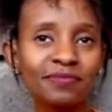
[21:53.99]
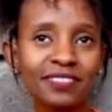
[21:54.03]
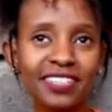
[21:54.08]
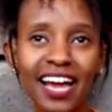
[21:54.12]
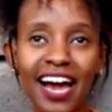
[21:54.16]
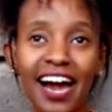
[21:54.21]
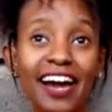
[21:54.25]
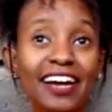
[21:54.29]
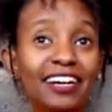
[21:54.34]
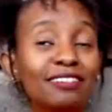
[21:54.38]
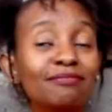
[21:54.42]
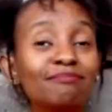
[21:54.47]

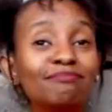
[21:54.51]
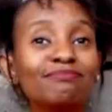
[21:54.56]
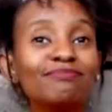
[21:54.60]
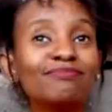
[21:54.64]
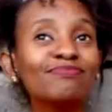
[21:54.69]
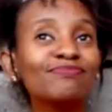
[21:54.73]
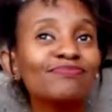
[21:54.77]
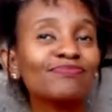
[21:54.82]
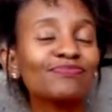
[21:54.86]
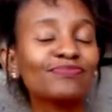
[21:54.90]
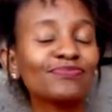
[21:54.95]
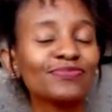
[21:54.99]
I'm
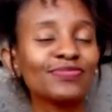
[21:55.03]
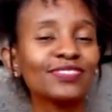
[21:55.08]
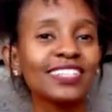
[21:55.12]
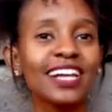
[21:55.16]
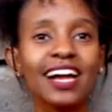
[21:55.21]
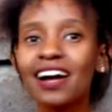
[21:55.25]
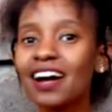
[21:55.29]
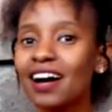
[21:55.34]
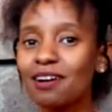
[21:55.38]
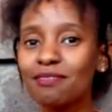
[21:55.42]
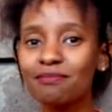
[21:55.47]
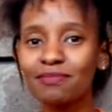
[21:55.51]

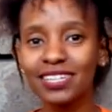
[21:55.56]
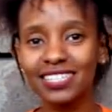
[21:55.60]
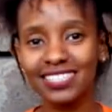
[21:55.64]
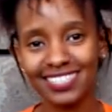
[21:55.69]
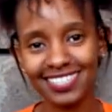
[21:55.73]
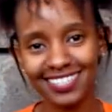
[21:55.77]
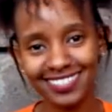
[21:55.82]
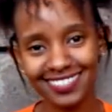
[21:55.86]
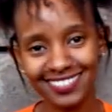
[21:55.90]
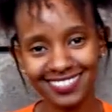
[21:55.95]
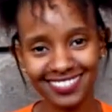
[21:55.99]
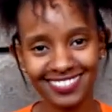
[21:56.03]
amazing,
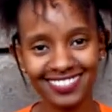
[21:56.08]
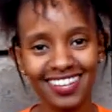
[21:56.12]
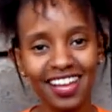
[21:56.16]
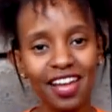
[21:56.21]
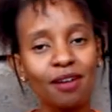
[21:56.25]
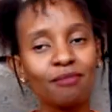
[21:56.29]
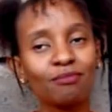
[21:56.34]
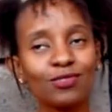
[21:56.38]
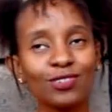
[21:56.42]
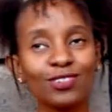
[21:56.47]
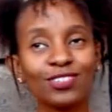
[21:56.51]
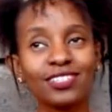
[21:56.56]

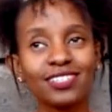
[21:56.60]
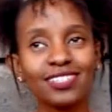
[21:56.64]
I'm good.